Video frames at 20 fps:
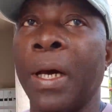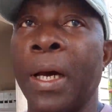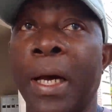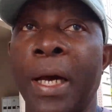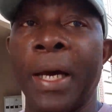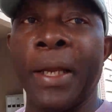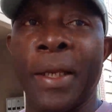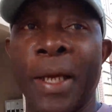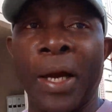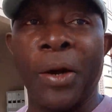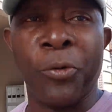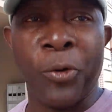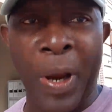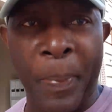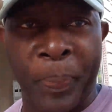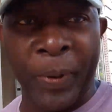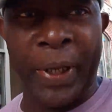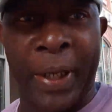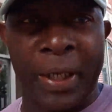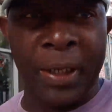And a
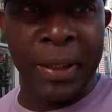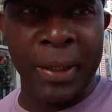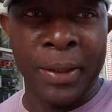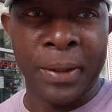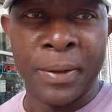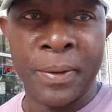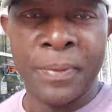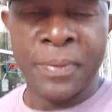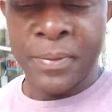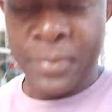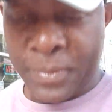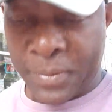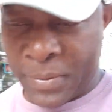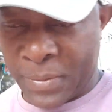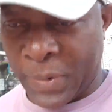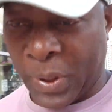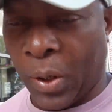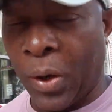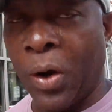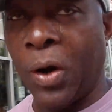replica
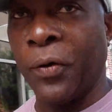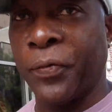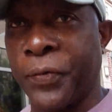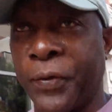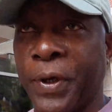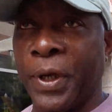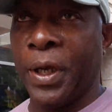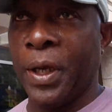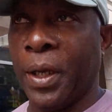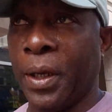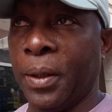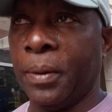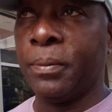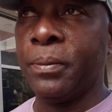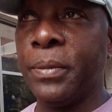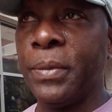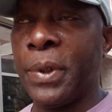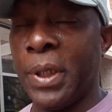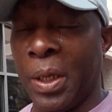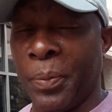of the
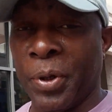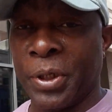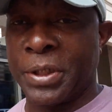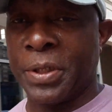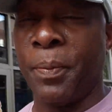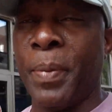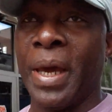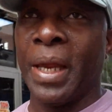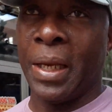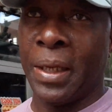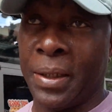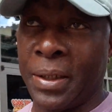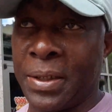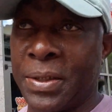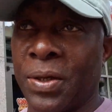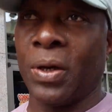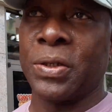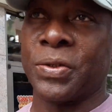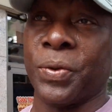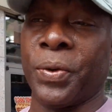Liberty Bell is
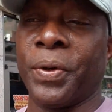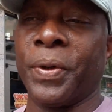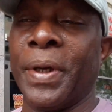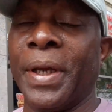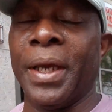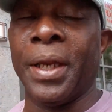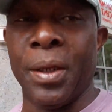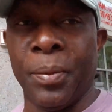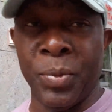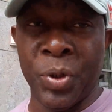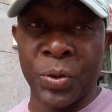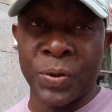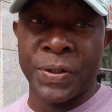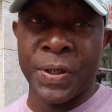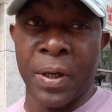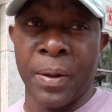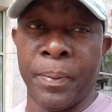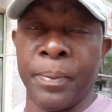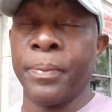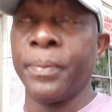also in a
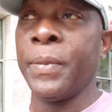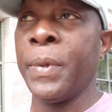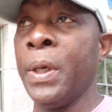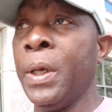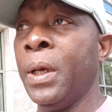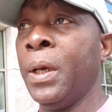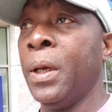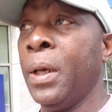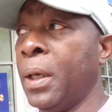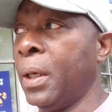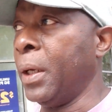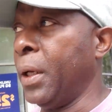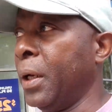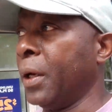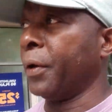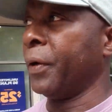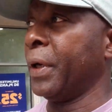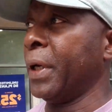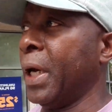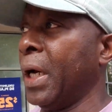museum
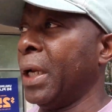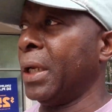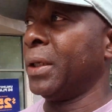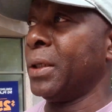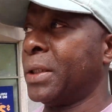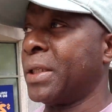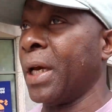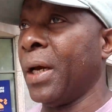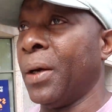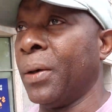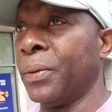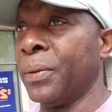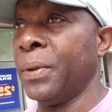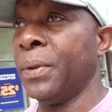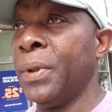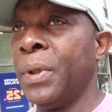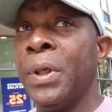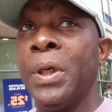here in Allentown.